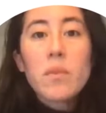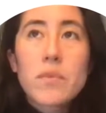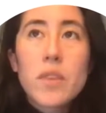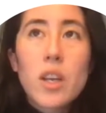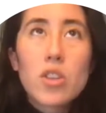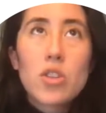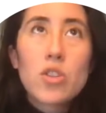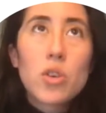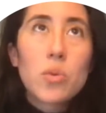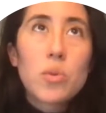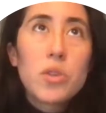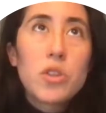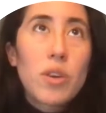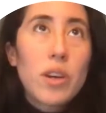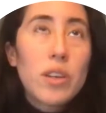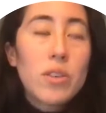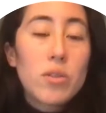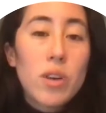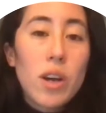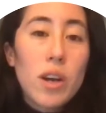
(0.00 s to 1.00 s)
So we
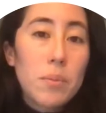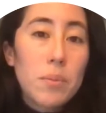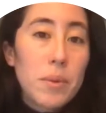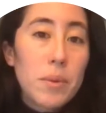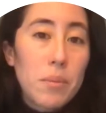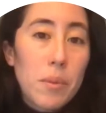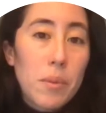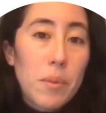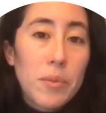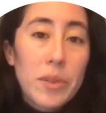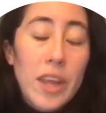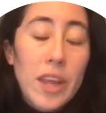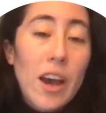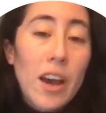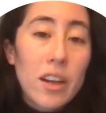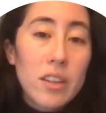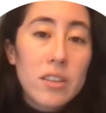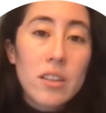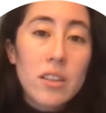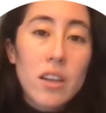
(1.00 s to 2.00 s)
try to help them on
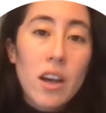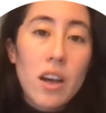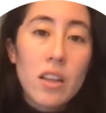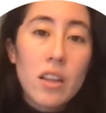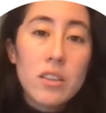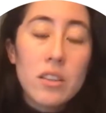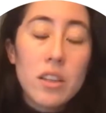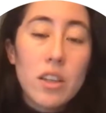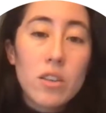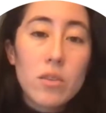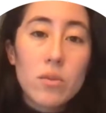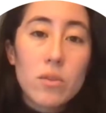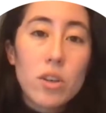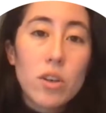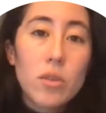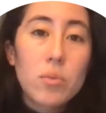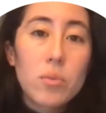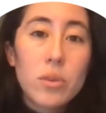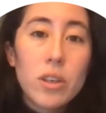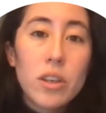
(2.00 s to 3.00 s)
that, and then on
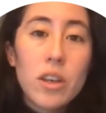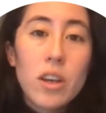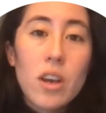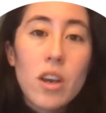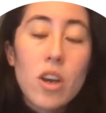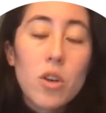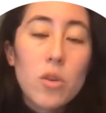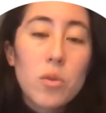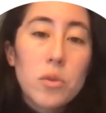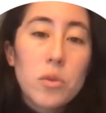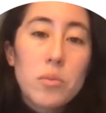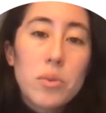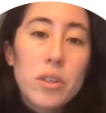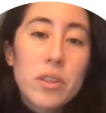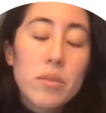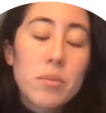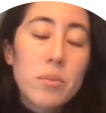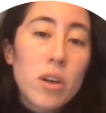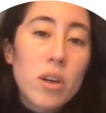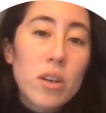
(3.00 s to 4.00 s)
top we bring
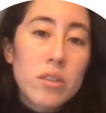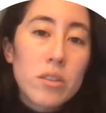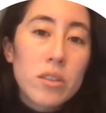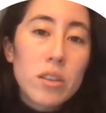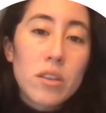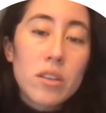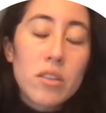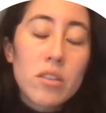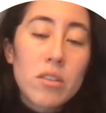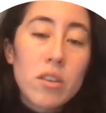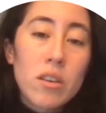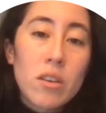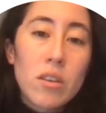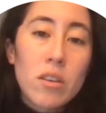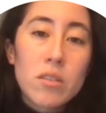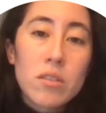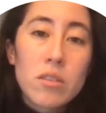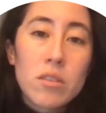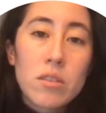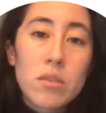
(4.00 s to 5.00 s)
them content
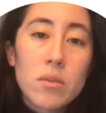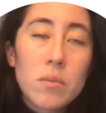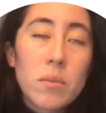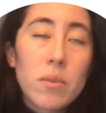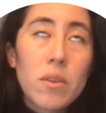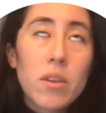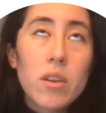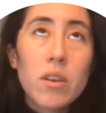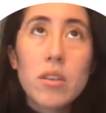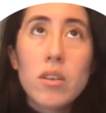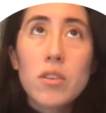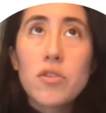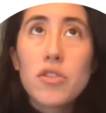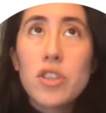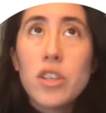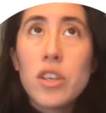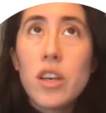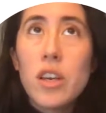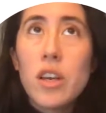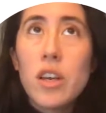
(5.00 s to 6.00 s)
on theory of
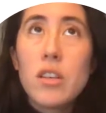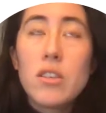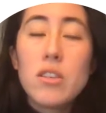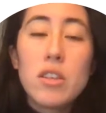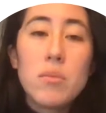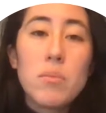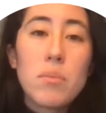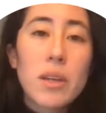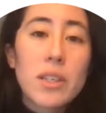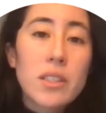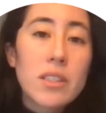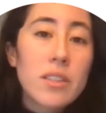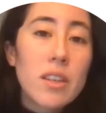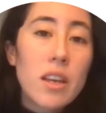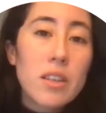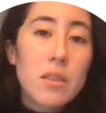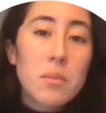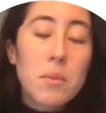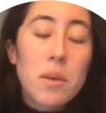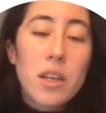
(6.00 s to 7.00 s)
change, impact
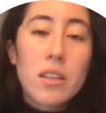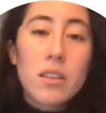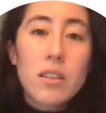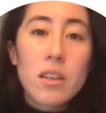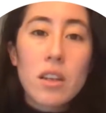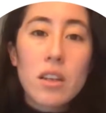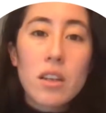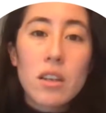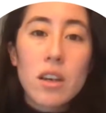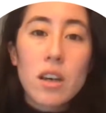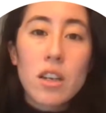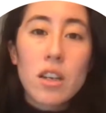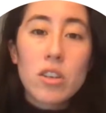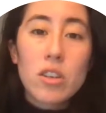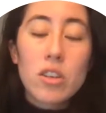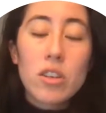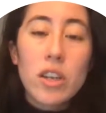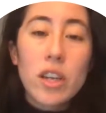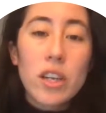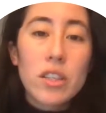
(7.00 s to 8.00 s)
assessment, and
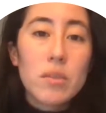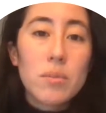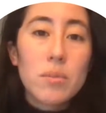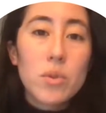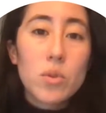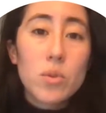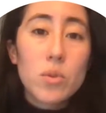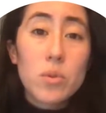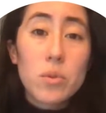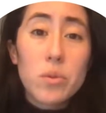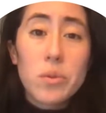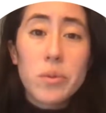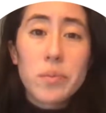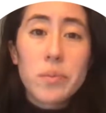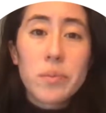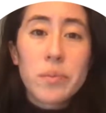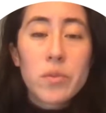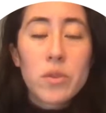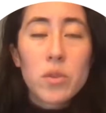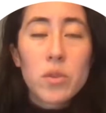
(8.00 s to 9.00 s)
connect them to
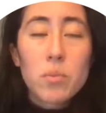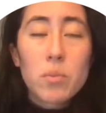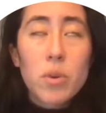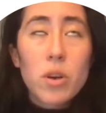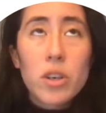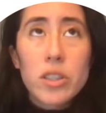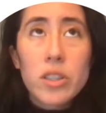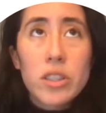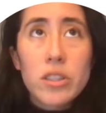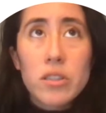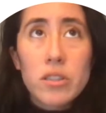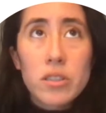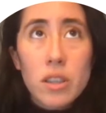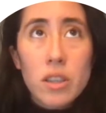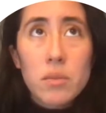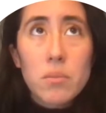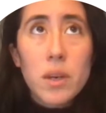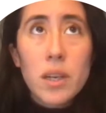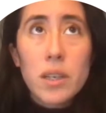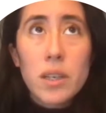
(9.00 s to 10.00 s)
partners
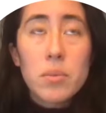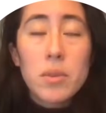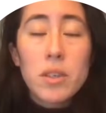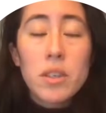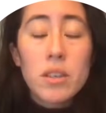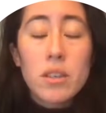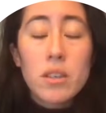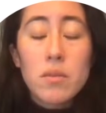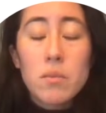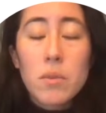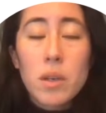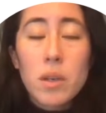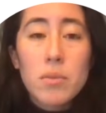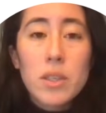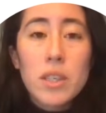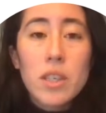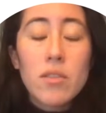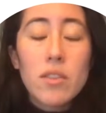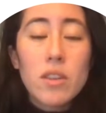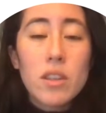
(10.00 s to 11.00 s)
that might be
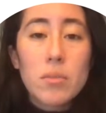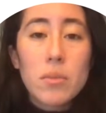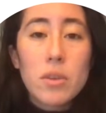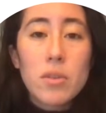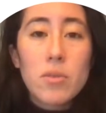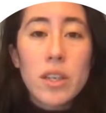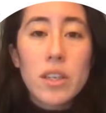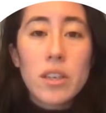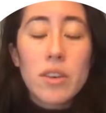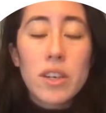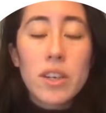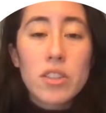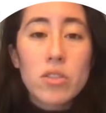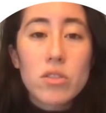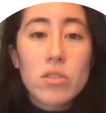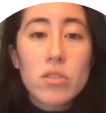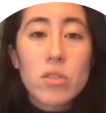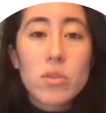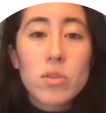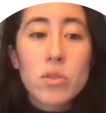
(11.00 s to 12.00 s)
giving them the right
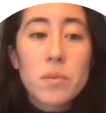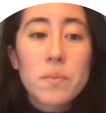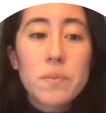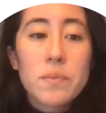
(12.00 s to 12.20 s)
directions also.